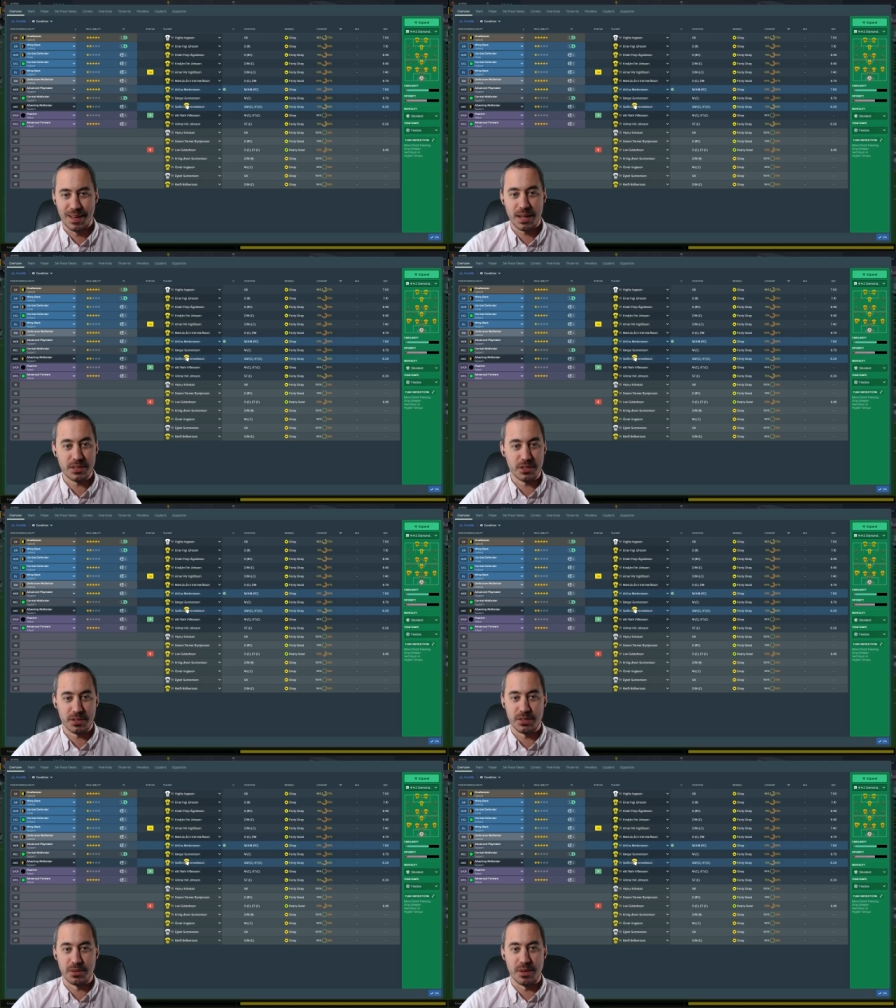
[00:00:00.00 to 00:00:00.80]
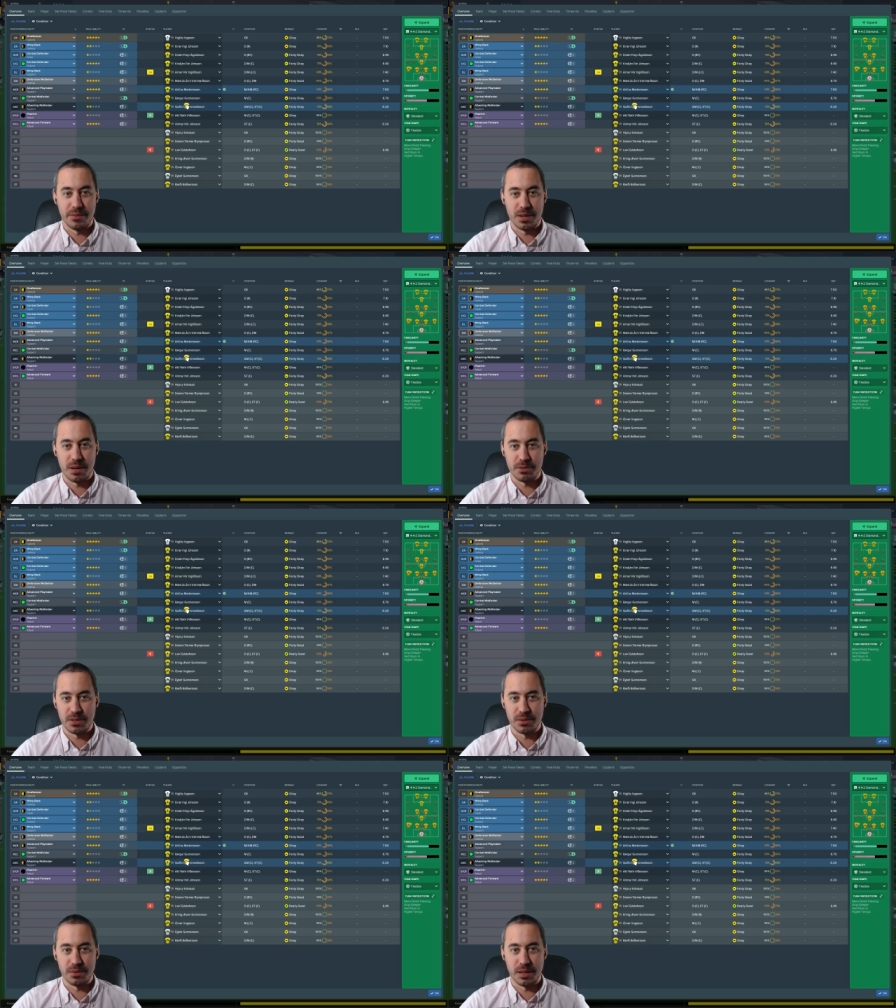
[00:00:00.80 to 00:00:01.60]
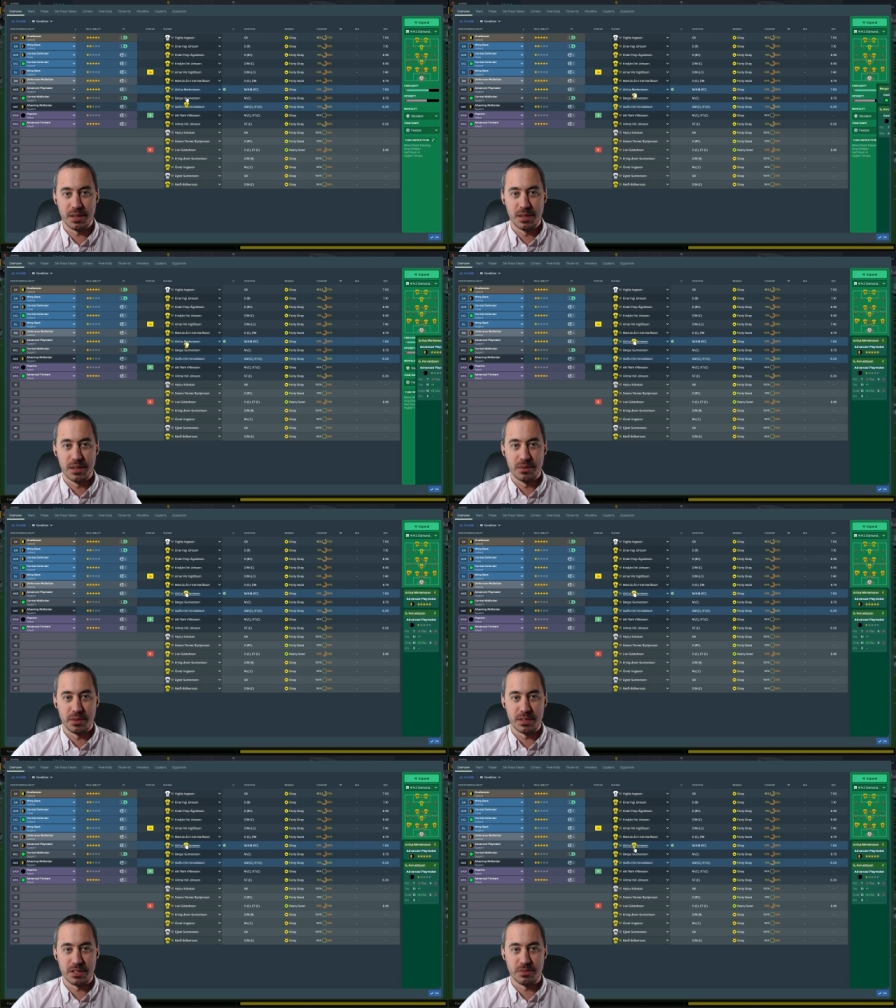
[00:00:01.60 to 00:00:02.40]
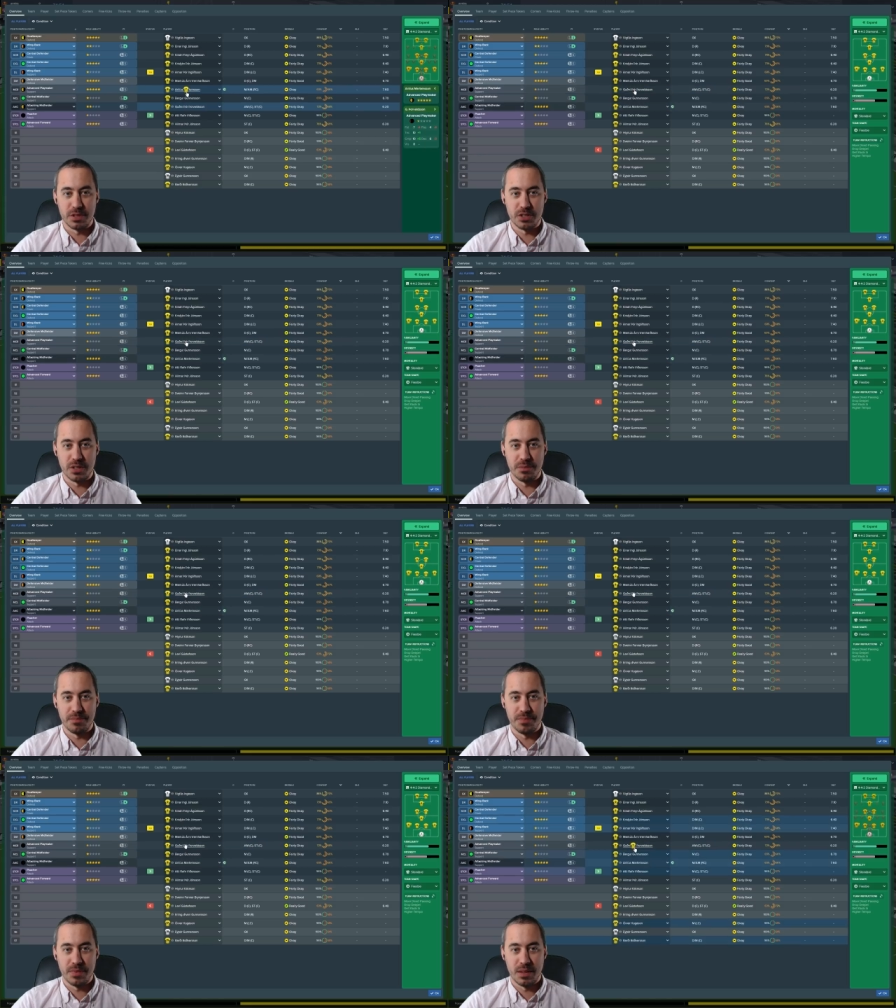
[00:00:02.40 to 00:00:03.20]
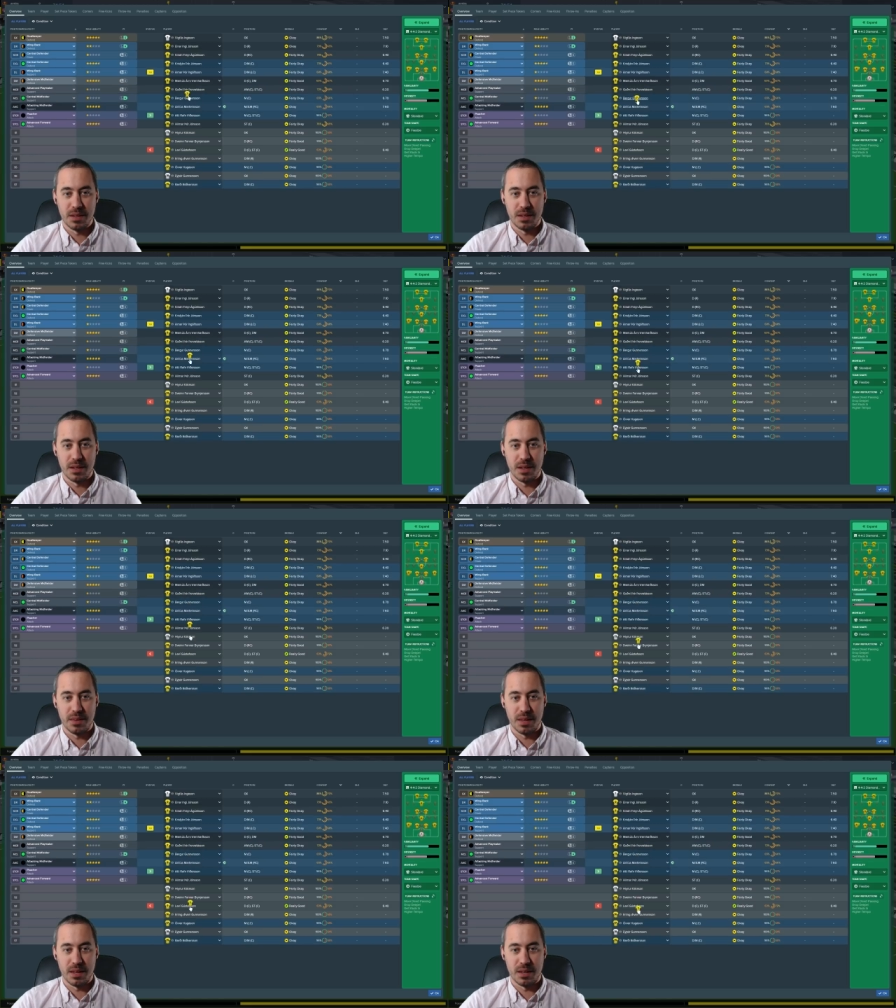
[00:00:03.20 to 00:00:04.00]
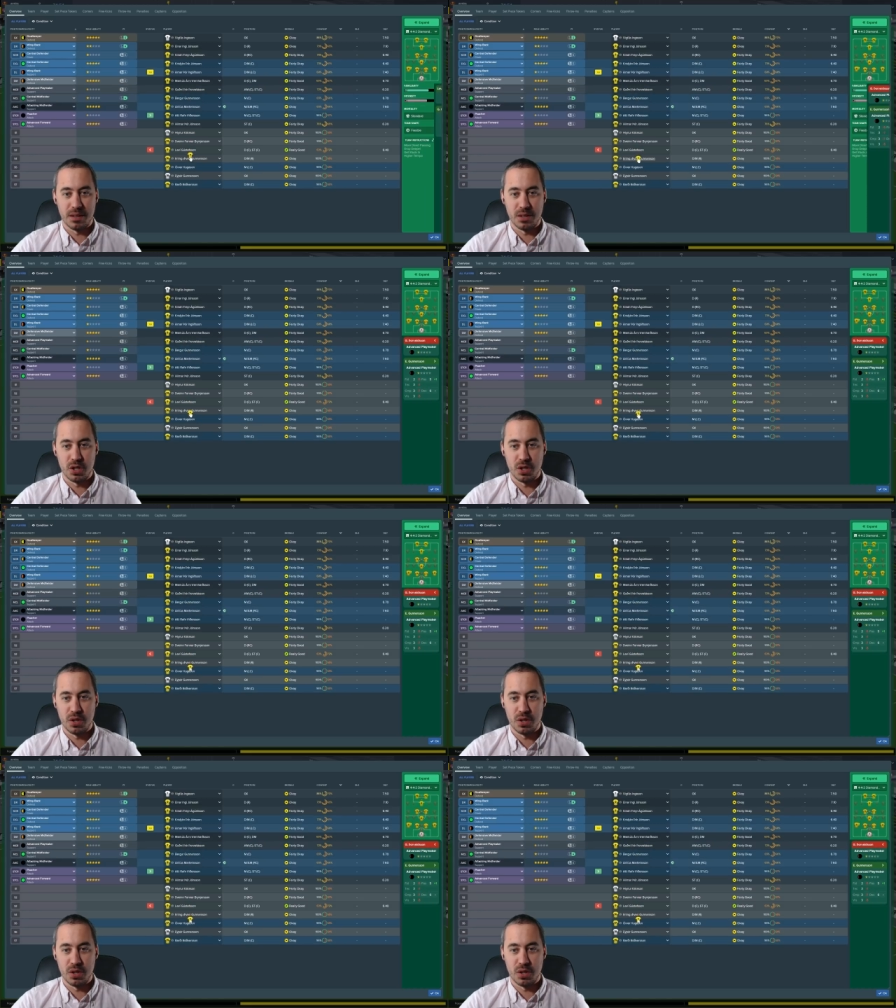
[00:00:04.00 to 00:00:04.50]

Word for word: I just don't have an option, do I? Let's switch them and then.